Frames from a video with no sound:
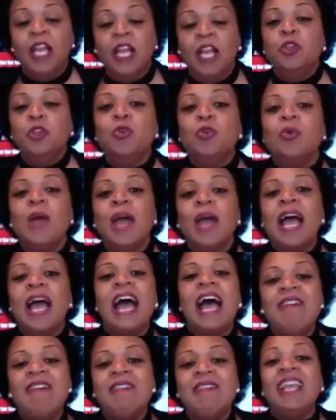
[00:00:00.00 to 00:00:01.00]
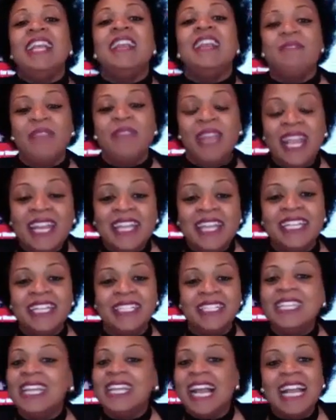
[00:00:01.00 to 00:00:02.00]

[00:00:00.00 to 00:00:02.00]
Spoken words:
you have an advantage that